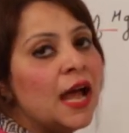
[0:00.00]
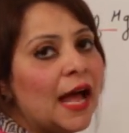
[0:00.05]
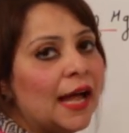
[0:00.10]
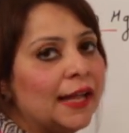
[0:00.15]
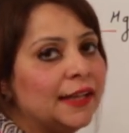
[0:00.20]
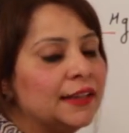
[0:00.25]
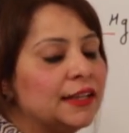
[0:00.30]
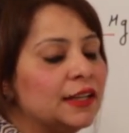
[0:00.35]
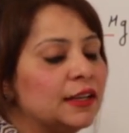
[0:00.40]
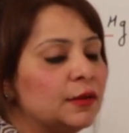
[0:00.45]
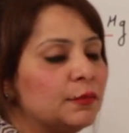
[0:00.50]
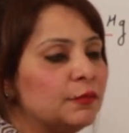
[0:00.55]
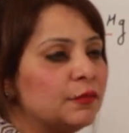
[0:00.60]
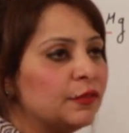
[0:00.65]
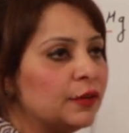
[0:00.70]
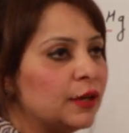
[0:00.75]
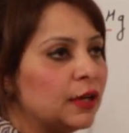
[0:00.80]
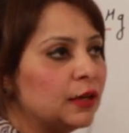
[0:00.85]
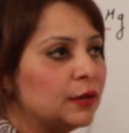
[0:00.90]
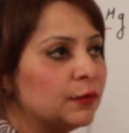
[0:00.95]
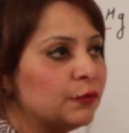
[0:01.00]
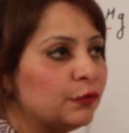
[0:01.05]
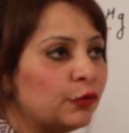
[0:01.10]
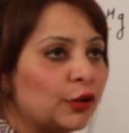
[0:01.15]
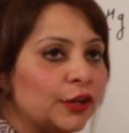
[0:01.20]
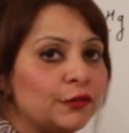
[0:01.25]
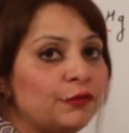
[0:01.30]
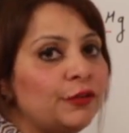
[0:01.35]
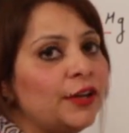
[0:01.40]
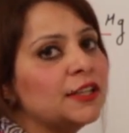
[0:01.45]
and the
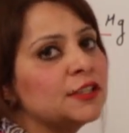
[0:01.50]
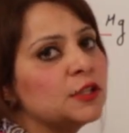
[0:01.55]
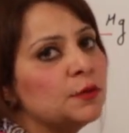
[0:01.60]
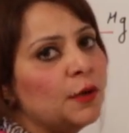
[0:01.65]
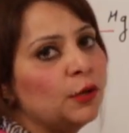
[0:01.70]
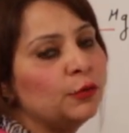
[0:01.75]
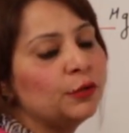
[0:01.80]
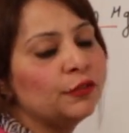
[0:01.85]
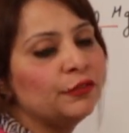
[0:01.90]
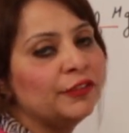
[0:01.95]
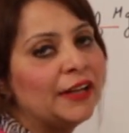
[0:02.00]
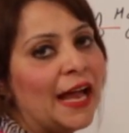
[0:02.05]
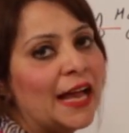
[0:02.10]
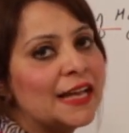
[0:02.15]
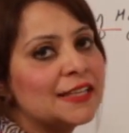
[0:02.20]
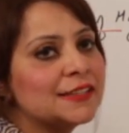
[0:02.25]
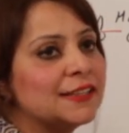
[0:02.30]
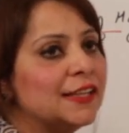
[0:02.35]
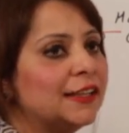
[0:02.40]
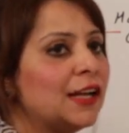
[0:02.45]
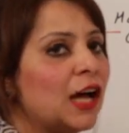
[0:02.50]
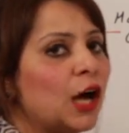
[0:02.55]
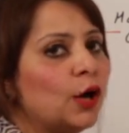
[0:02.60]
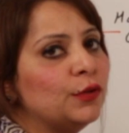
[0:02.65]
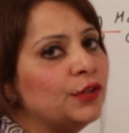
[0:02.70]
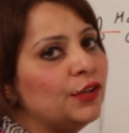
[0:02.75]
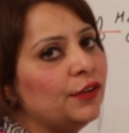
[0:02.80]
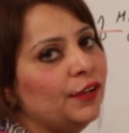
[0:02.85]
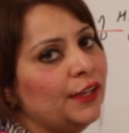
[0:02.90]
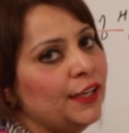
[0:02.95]
for the fixed amount of gas, that
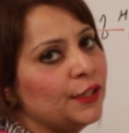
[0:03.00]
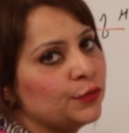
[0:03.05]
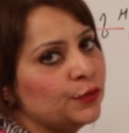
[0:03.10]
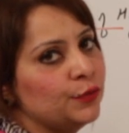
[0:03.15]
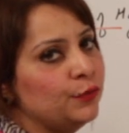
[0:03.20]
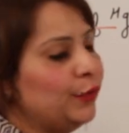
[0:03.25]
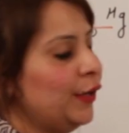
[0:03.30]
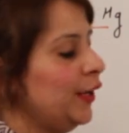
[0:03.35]
how the relation